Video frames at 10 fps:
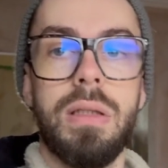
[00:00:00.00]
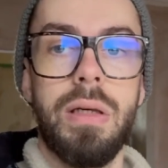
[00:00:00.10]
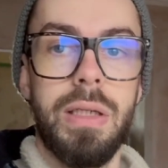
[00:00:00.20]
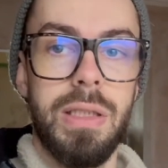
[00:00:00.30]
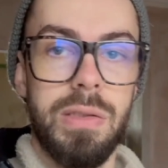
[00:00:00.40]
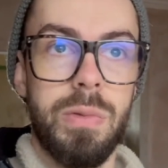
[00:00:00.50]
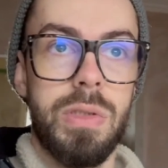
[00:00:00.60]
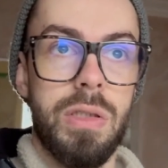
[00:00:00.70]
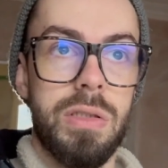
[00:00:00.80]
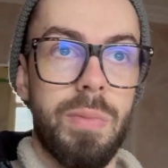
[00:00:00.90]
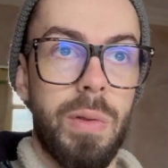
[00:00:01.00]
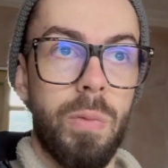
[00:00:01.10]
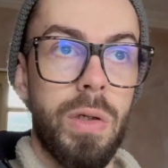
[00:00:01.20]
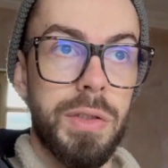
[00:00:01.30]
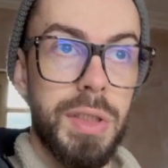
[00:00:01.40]
that I need to adjust my
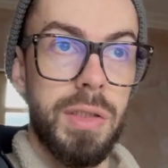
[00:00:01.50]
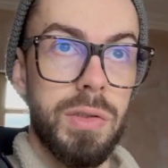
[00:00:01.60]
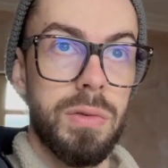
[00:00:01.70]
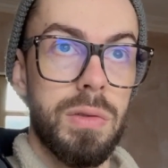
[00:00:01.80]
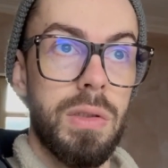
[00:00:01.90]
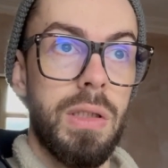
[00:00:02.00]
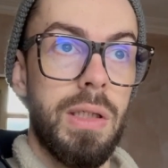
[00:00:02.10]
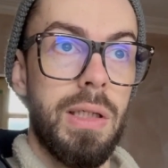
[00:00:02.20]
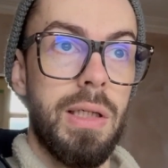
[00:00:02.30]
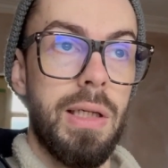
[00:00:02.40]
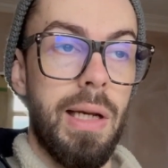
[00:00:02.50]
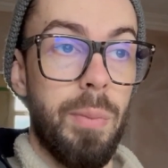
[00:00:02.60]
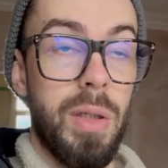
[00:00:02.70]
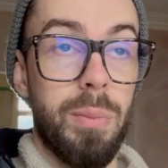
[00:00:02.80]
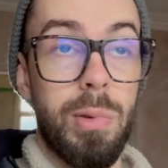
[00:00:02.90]
work schedule and
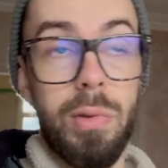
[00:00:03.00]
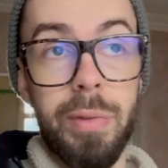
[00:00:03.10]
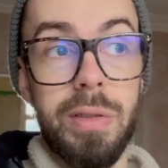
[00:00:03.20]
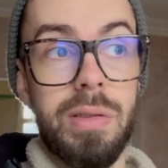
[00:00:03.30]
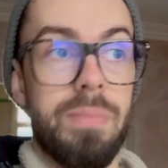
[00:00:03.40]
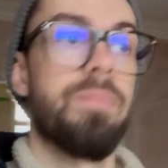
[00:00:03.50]
my employment.